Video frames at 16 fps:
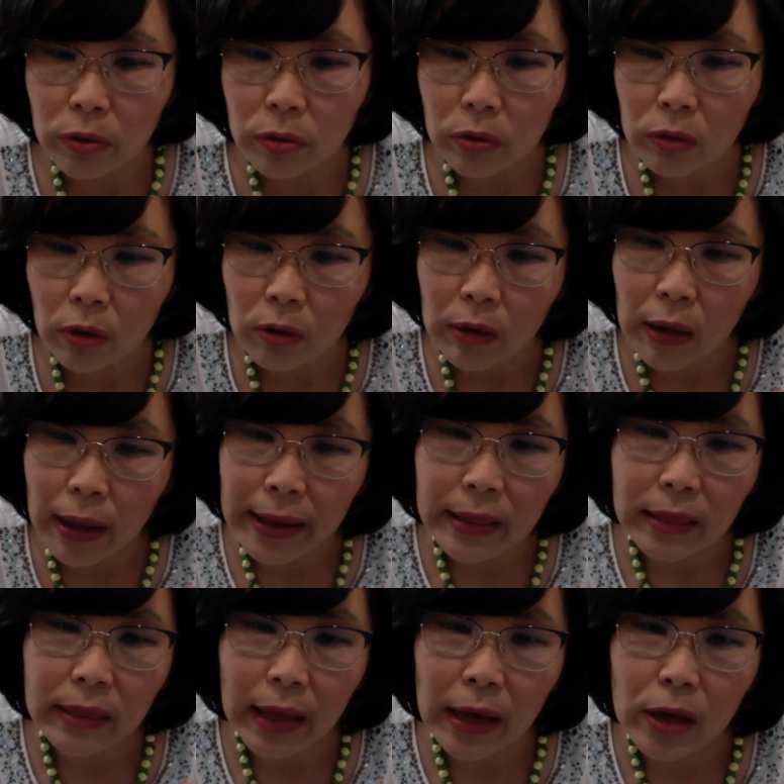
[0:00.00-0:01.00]
the
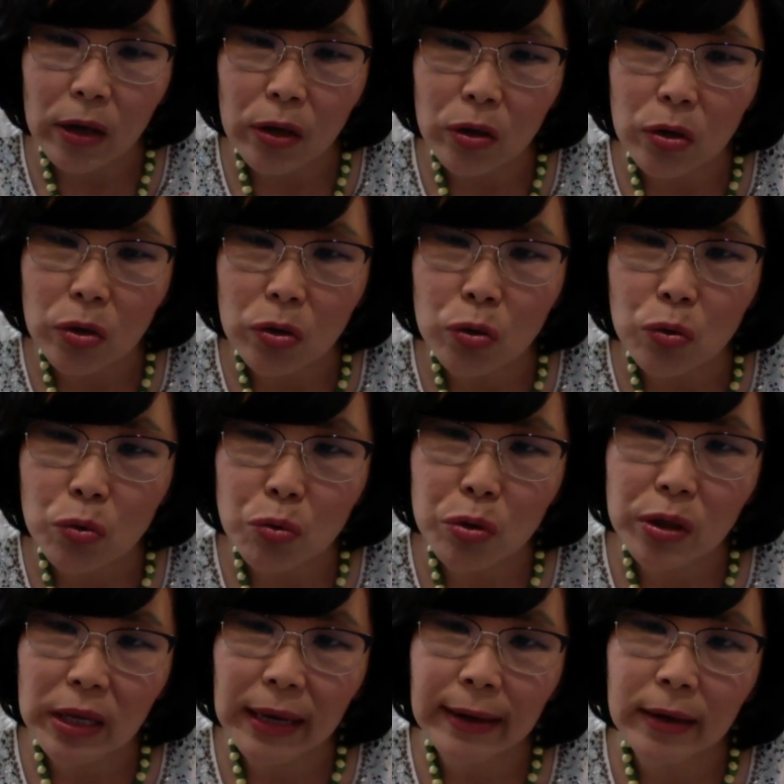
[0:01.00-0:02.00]
light that you
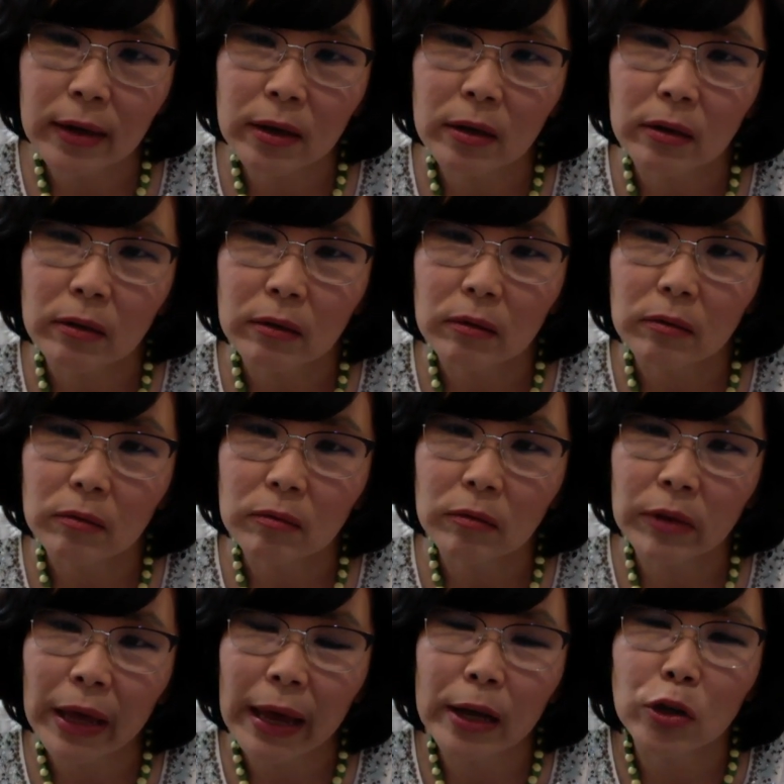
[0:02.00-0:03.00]
think
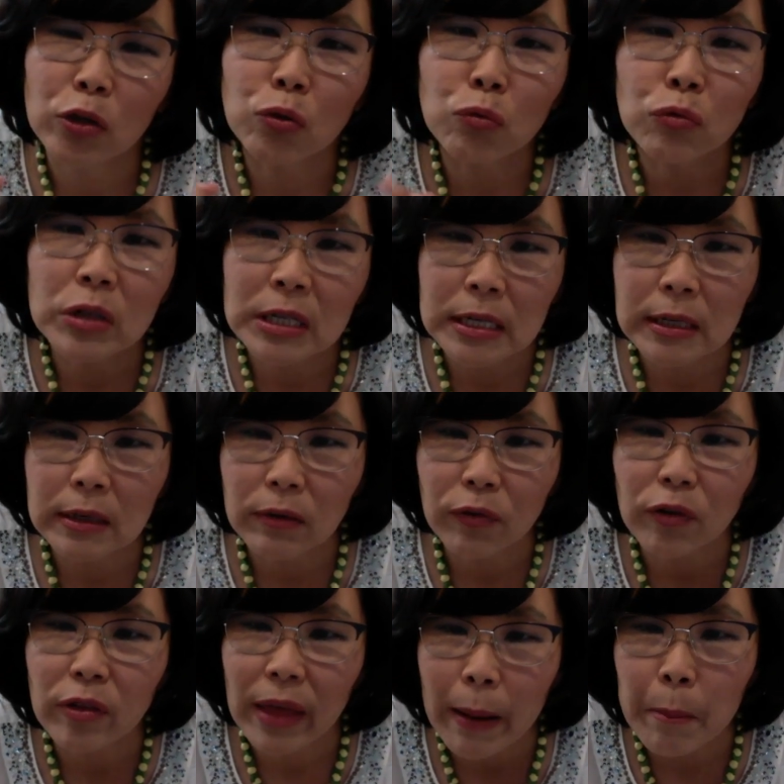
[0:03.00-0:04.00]
that you need
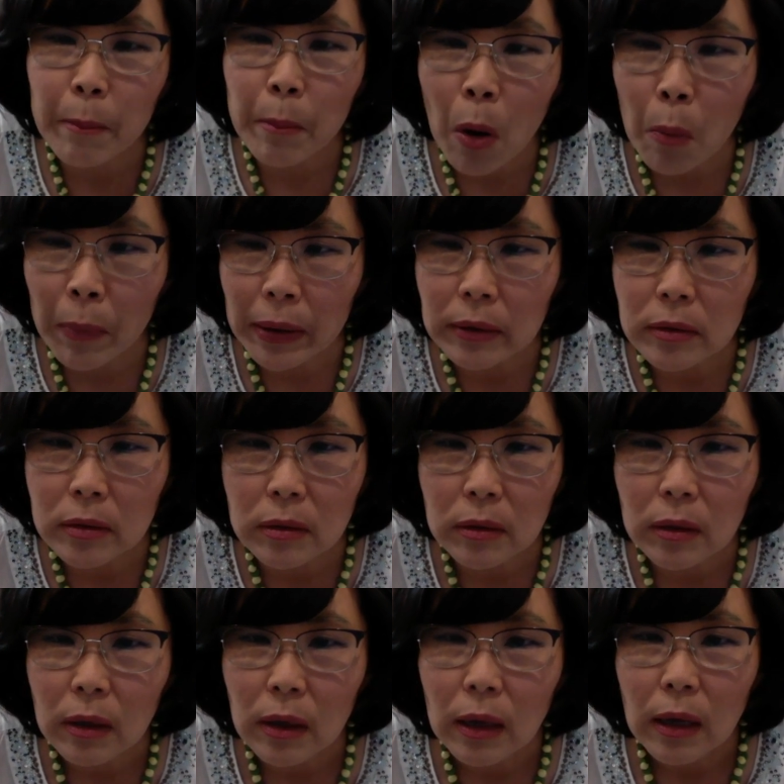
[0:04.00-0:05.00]
for that moment.
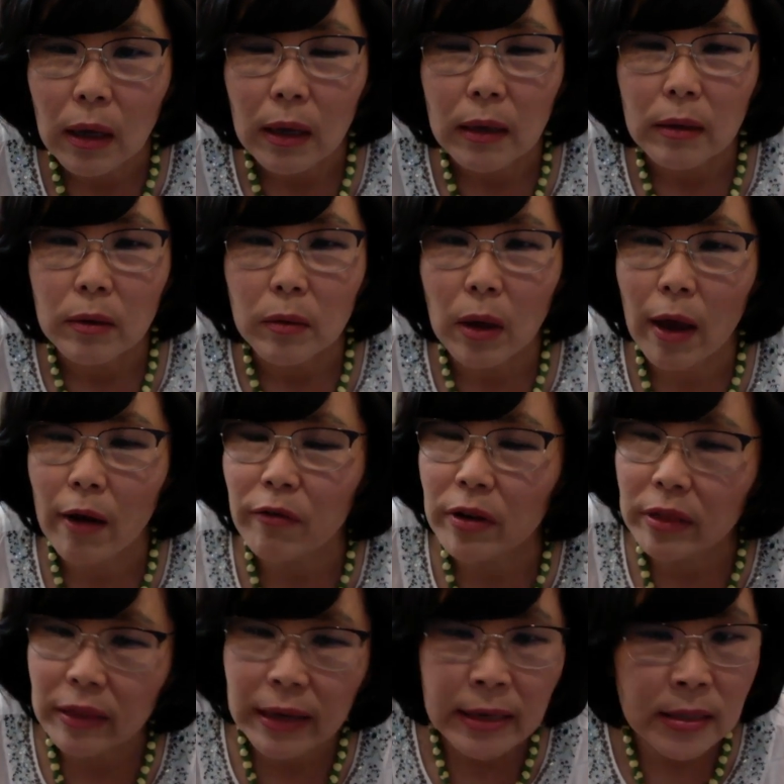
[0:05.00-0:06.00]

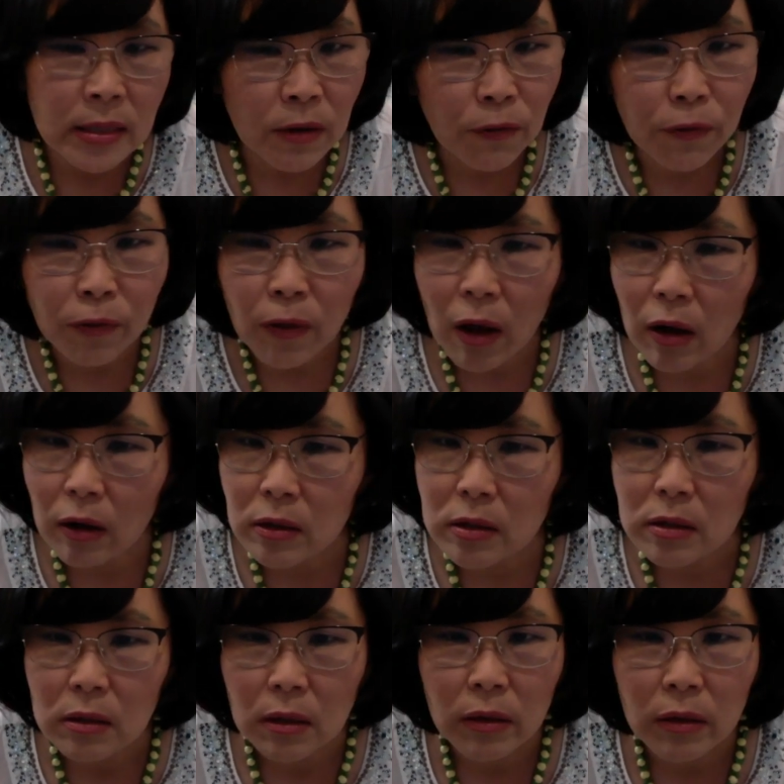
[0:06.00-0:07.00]
Everything's in
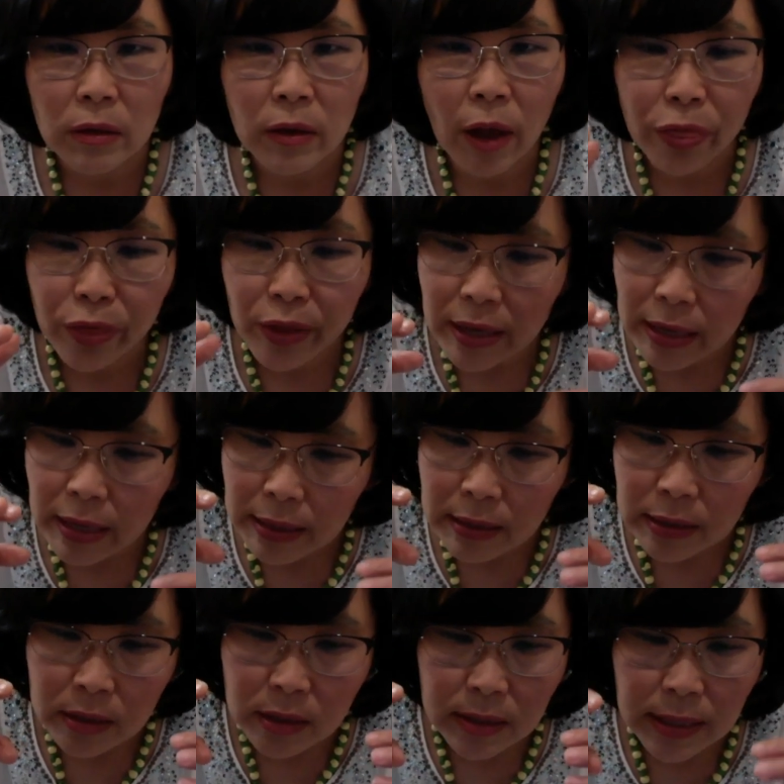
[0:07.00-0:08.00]
flux. Nothing
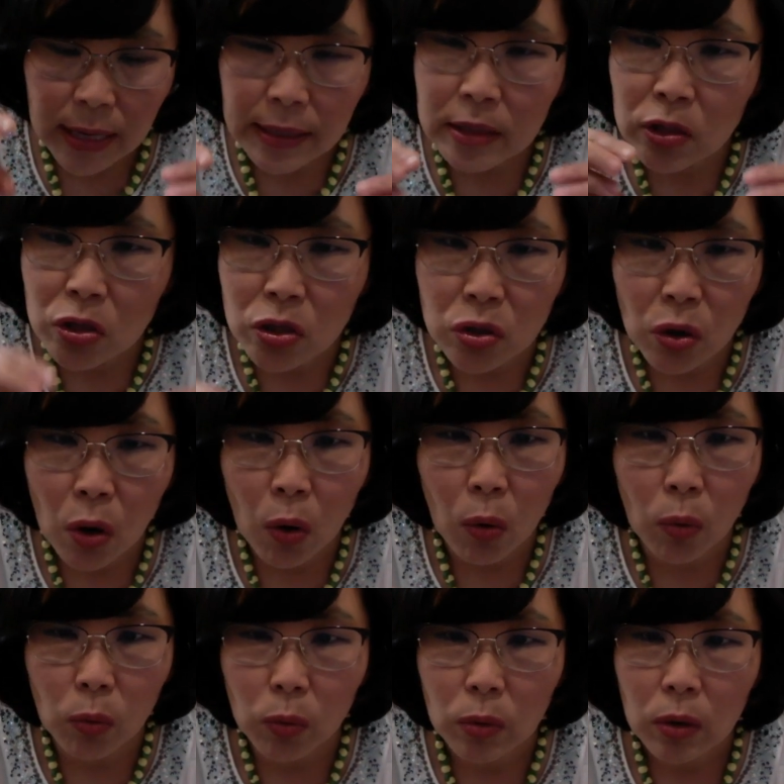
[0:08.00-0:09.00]
is set in
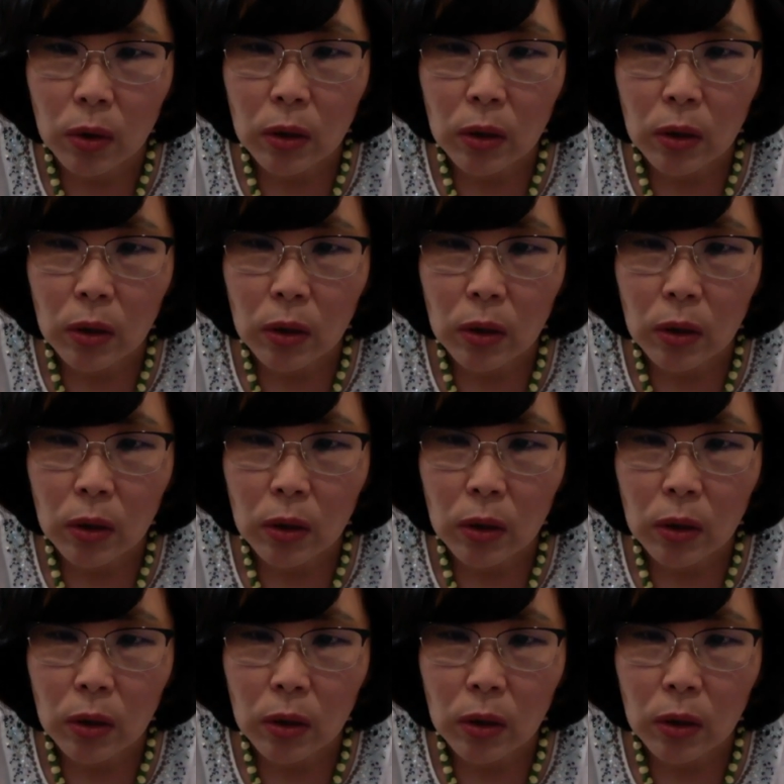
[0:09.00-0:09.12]
stone.